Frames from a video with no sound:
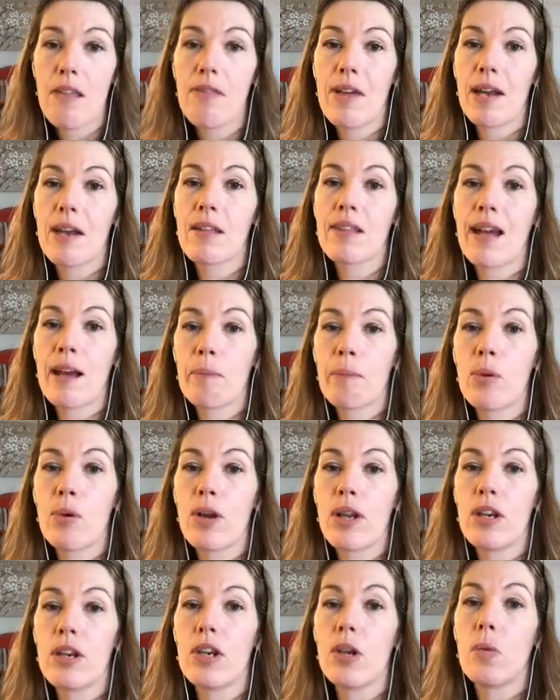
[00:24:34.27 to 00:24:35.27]
then at that
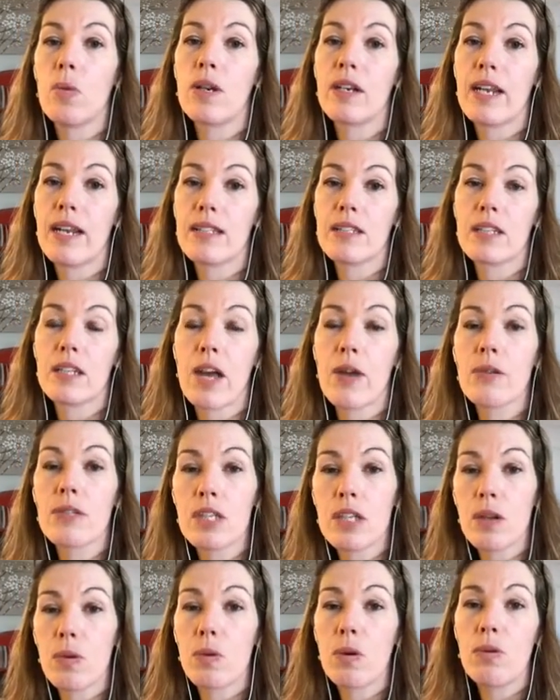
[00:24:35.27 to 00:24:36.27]
point you would need to go
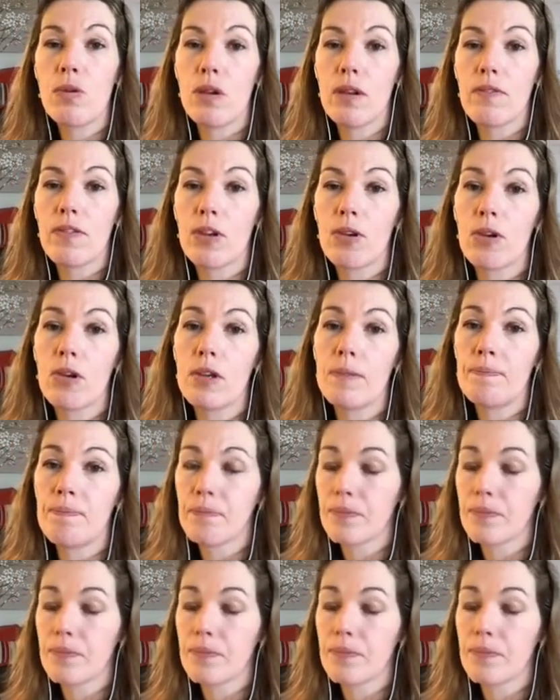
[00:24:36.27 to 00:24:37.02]
to all of your